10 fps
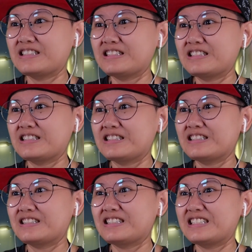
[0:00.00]

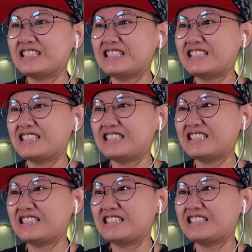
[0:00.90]

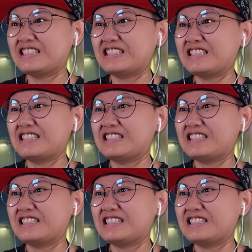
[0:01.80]
Nothing is said.